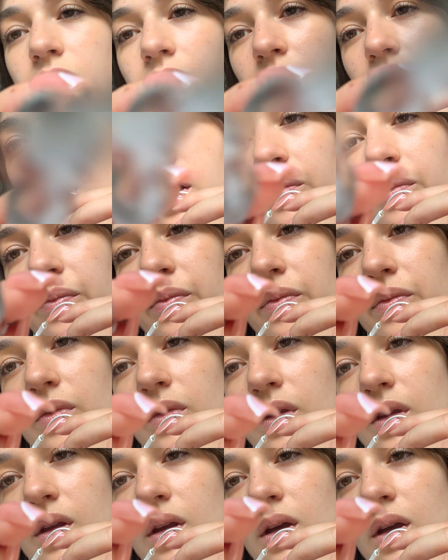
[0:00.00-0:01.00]
Yeah,
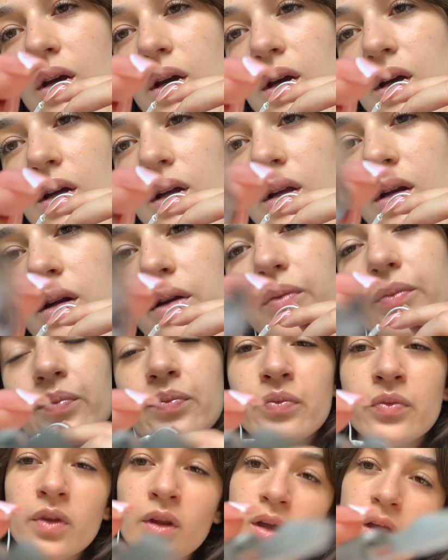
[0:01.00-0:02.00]
good.
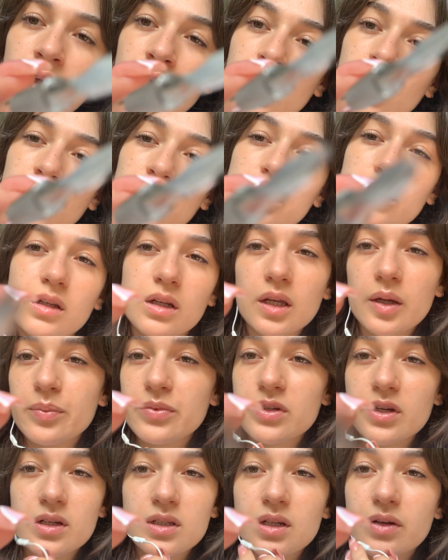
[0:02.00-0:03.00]
The
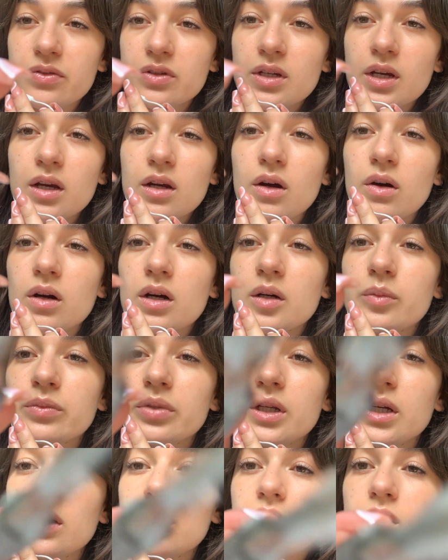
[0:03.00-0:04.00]
lips, as I've said, are a
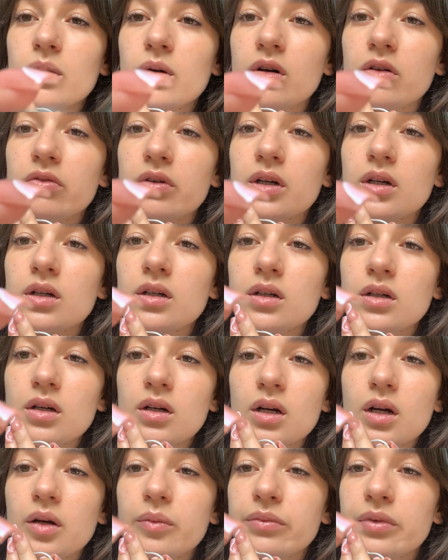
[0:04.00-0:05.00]
complete do-over.
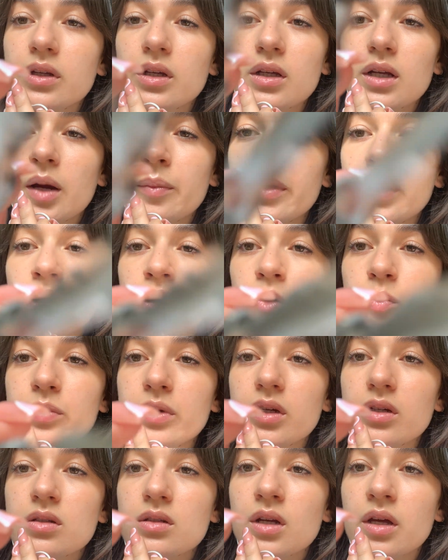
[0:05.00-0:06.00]

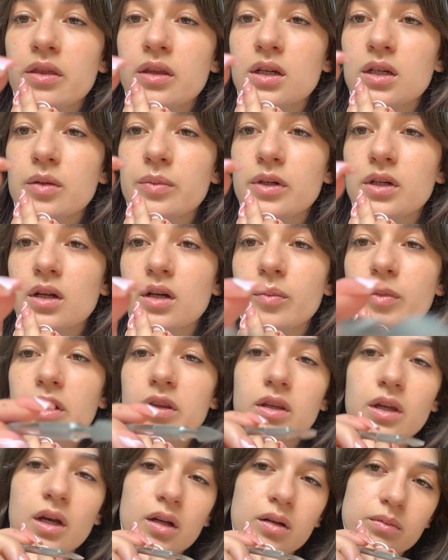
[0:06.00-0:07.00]
Hopeless. Nothing to be done
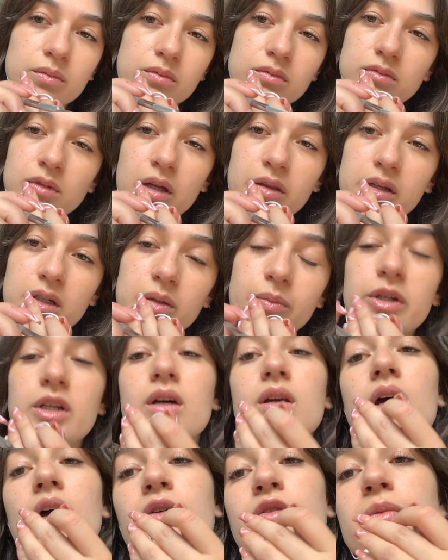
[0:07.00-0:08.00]
about that. Nothing to be
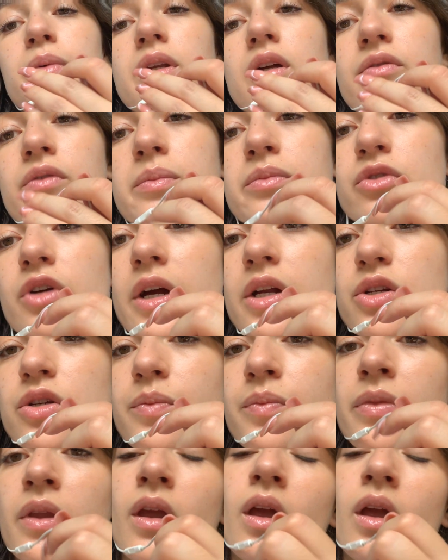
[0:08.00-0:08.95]
done. Have to be done from scratch.